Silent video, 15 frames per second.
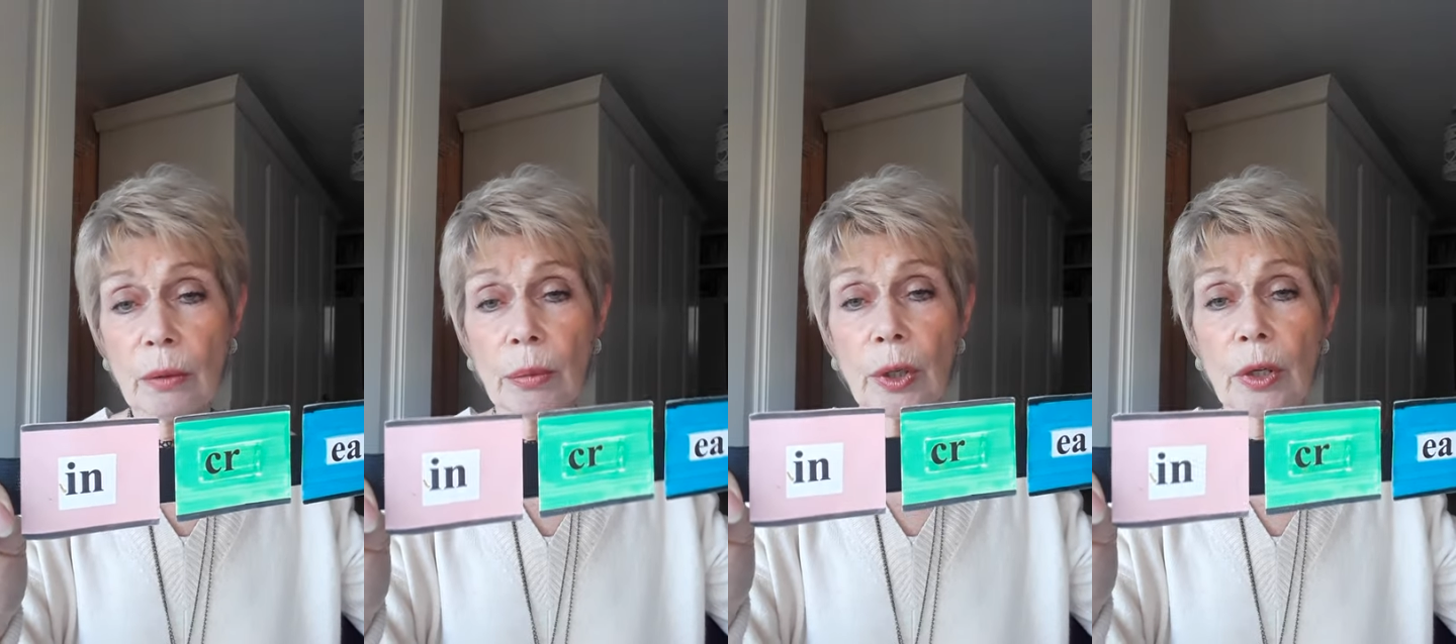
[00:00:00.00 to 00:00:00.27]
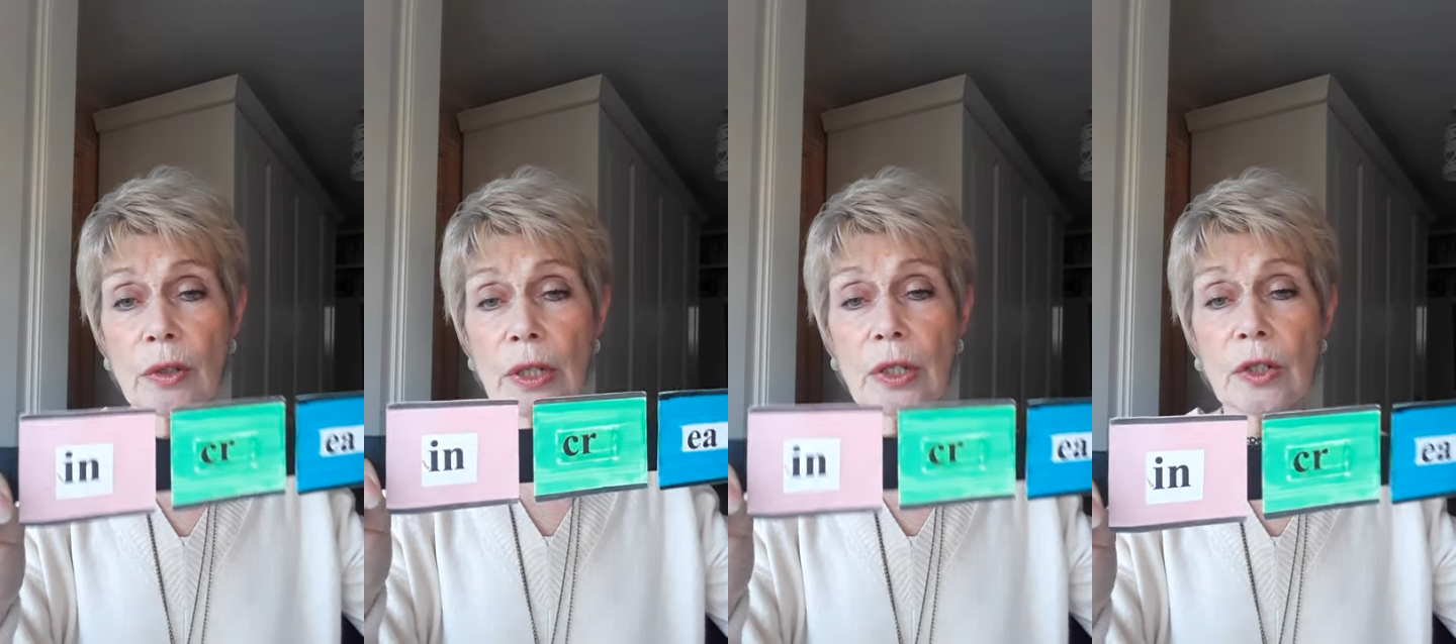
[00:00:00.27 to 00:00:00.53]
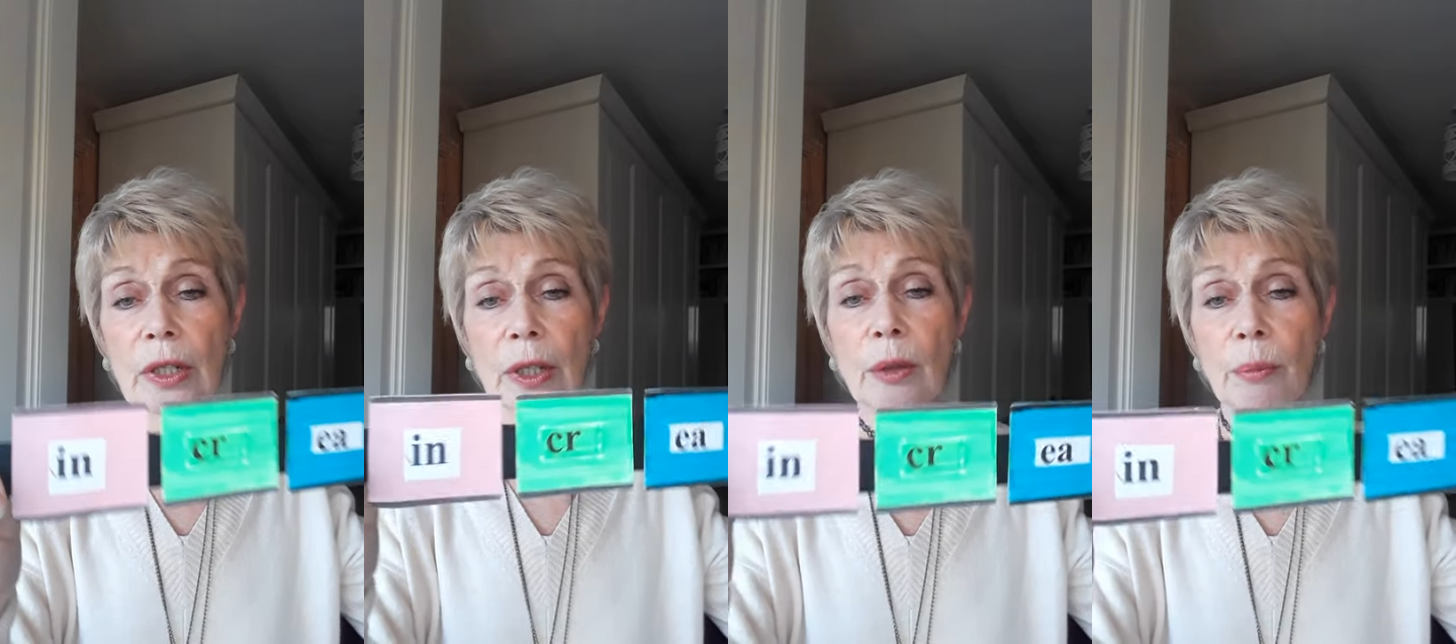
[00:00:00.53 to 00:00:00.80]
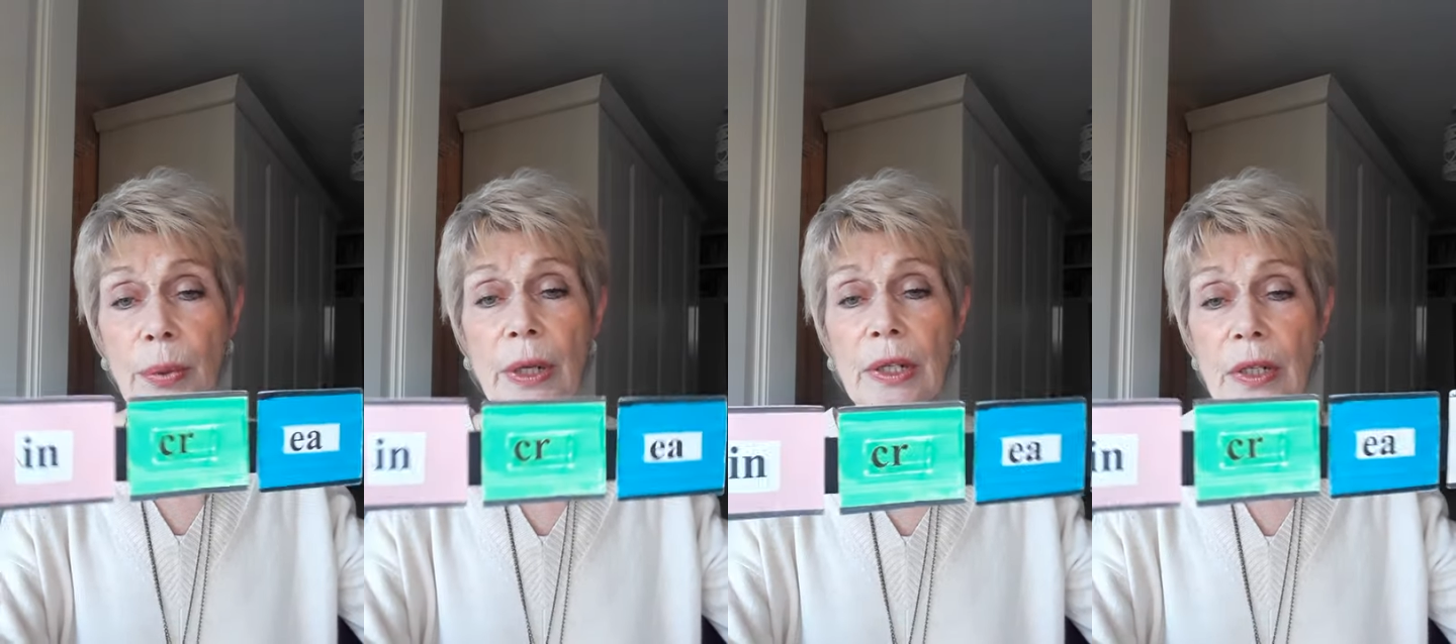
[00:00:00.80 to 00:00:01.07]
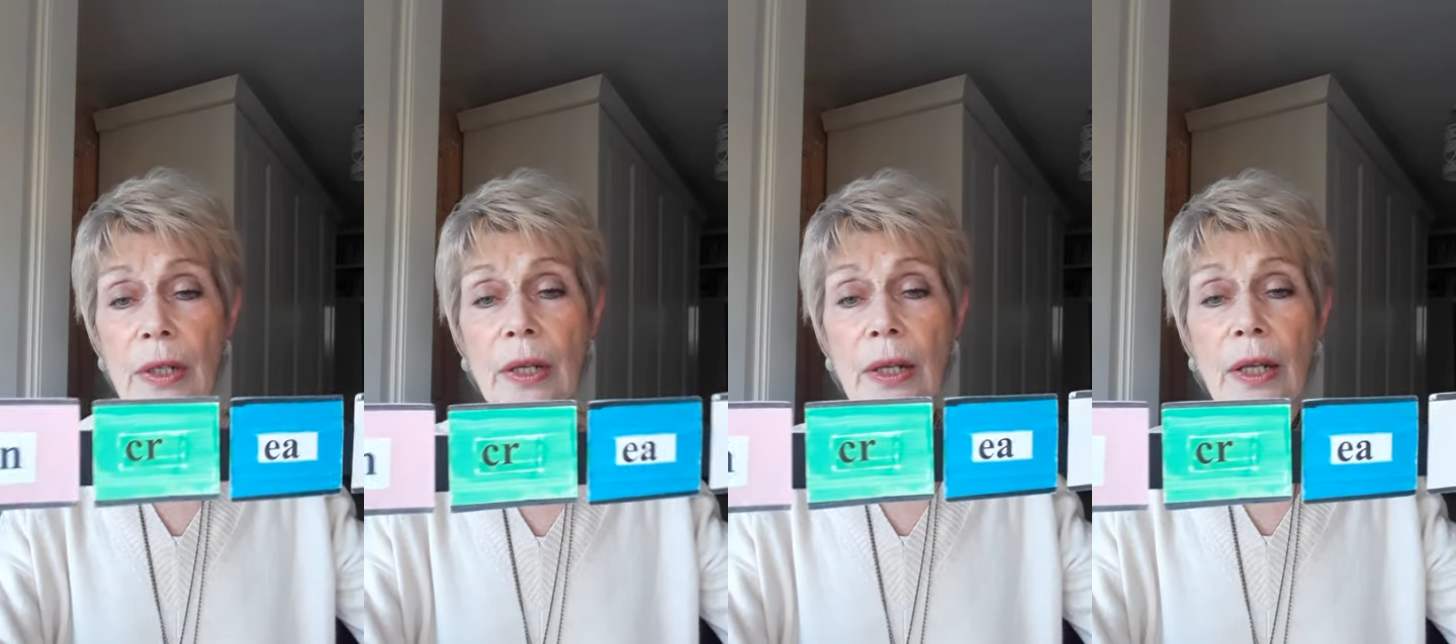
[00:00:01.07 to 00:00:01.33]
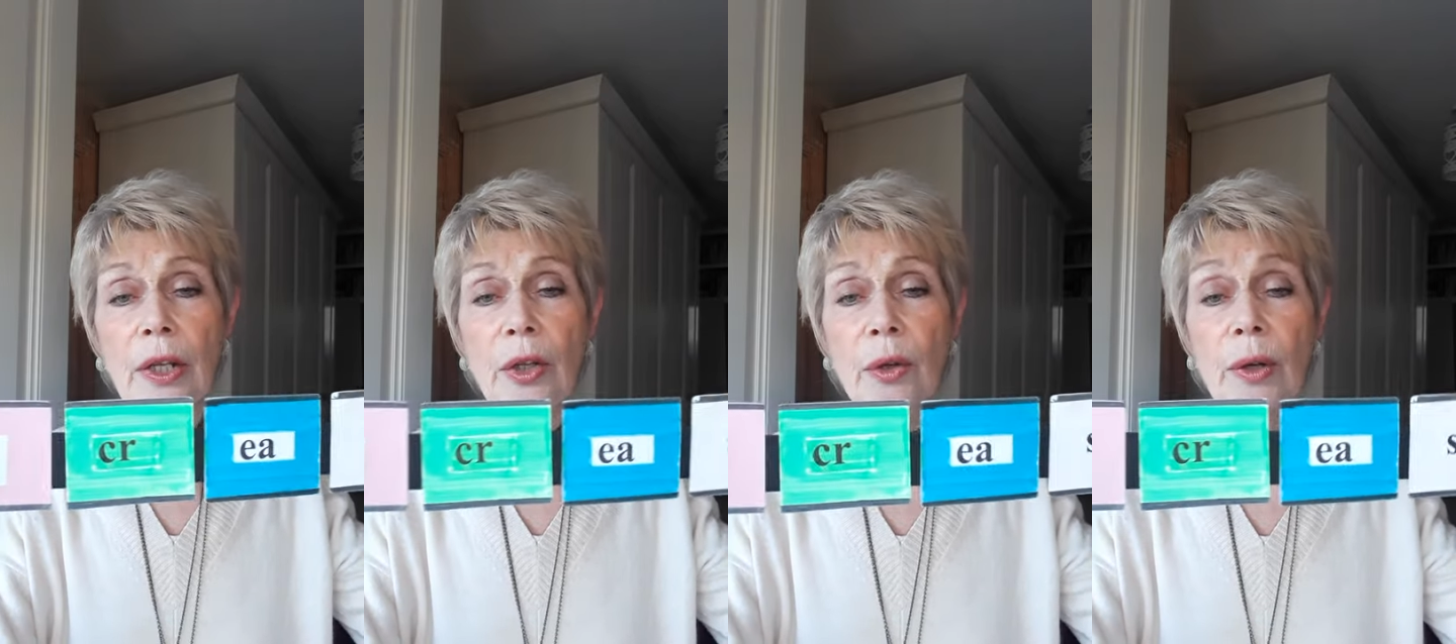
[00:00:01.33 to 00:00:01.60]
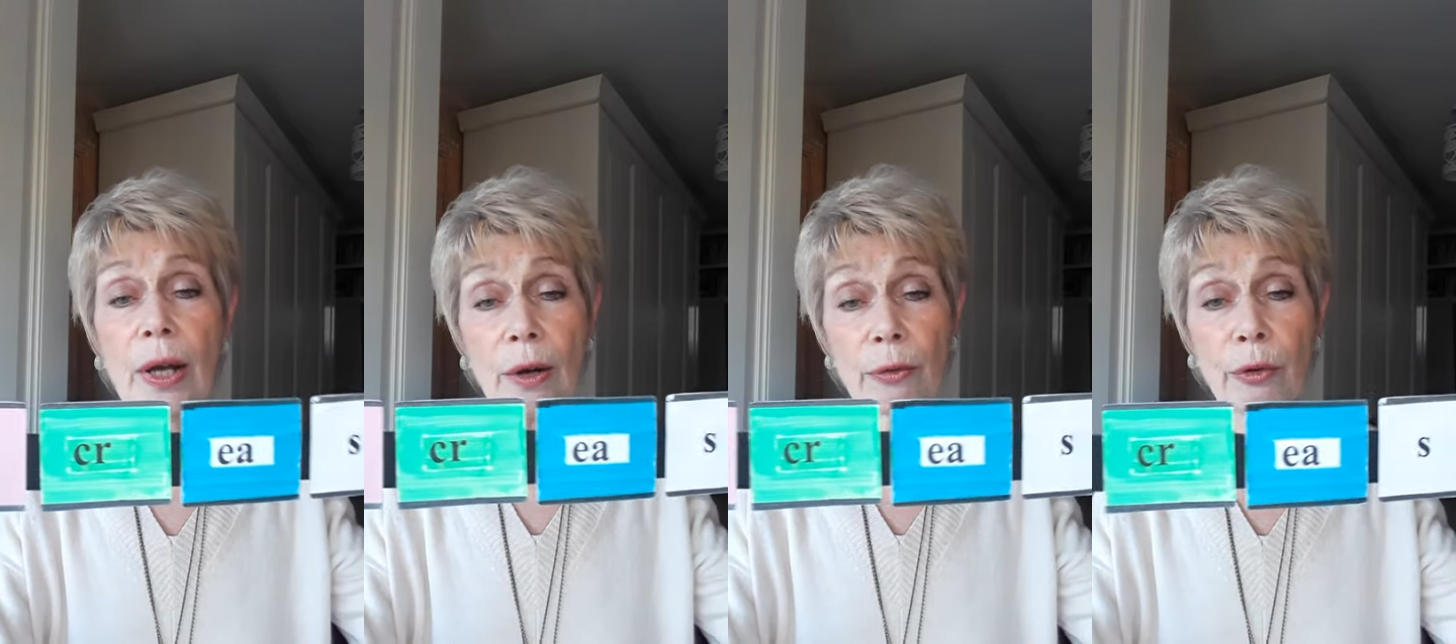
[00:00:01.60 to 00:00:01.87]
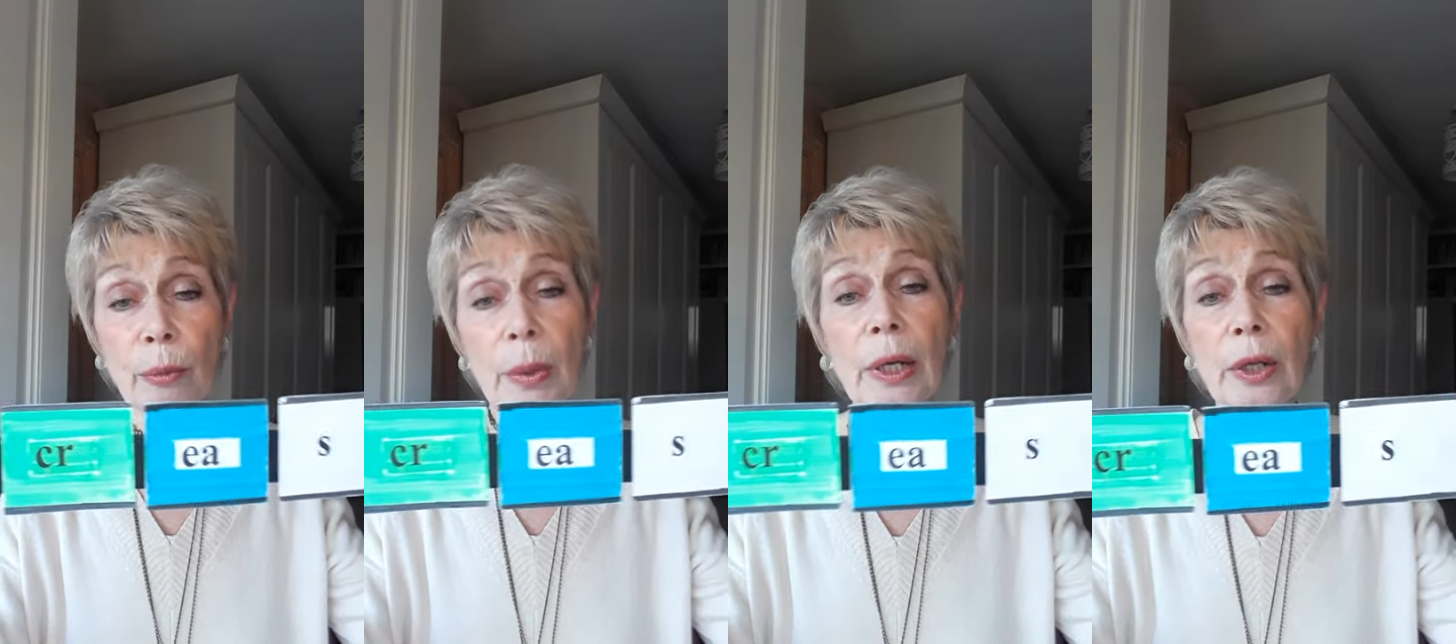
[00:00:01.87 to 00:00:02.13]
because each little bit you're now
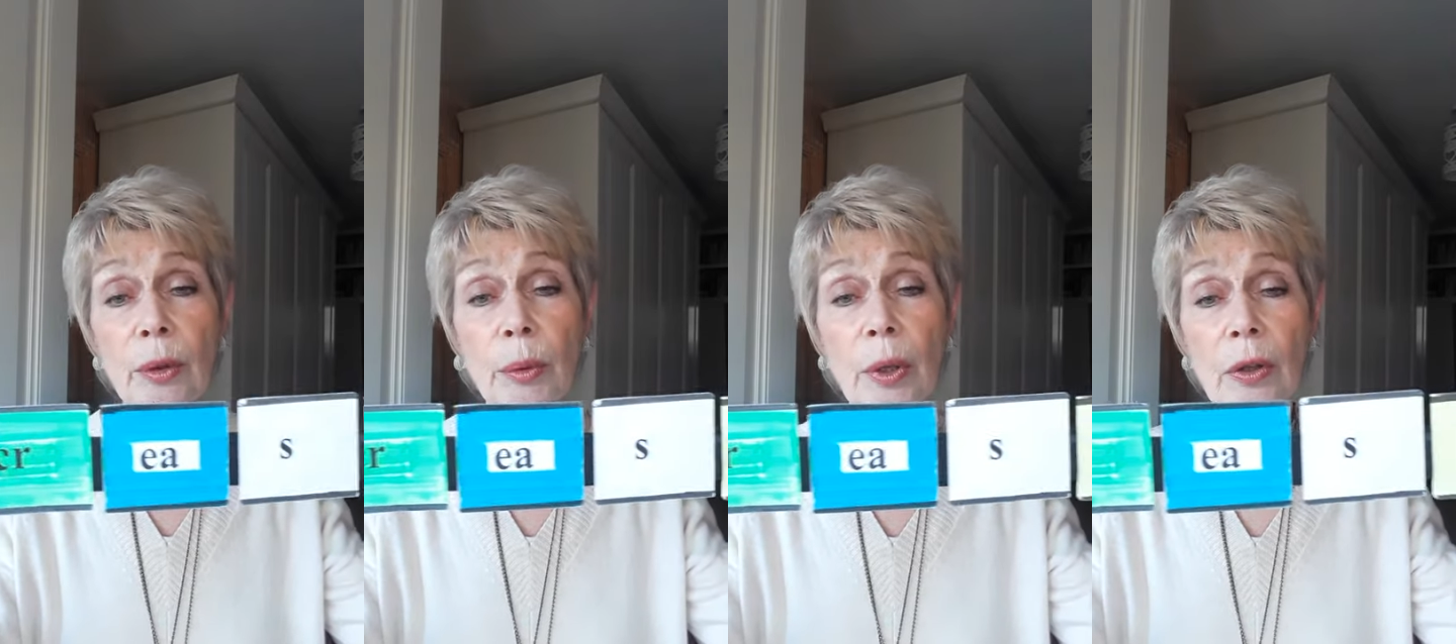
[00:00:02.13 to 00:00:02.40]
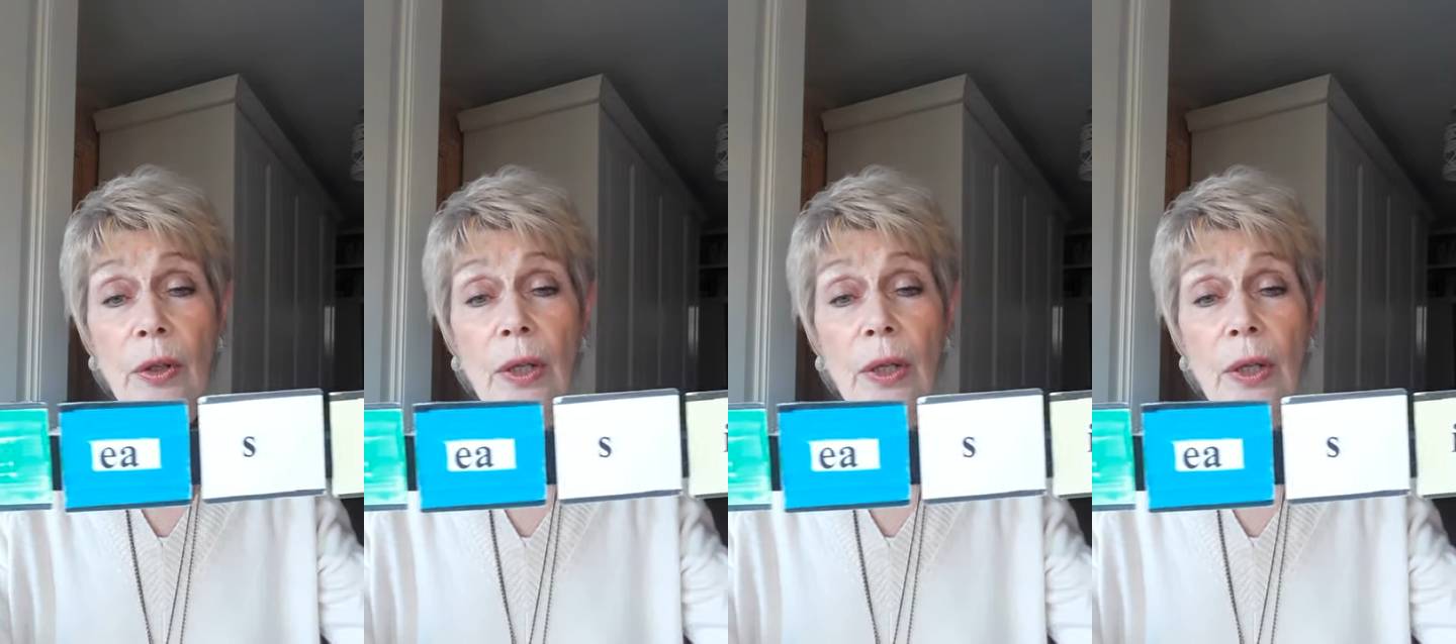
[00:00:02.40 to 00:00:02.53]
familiar with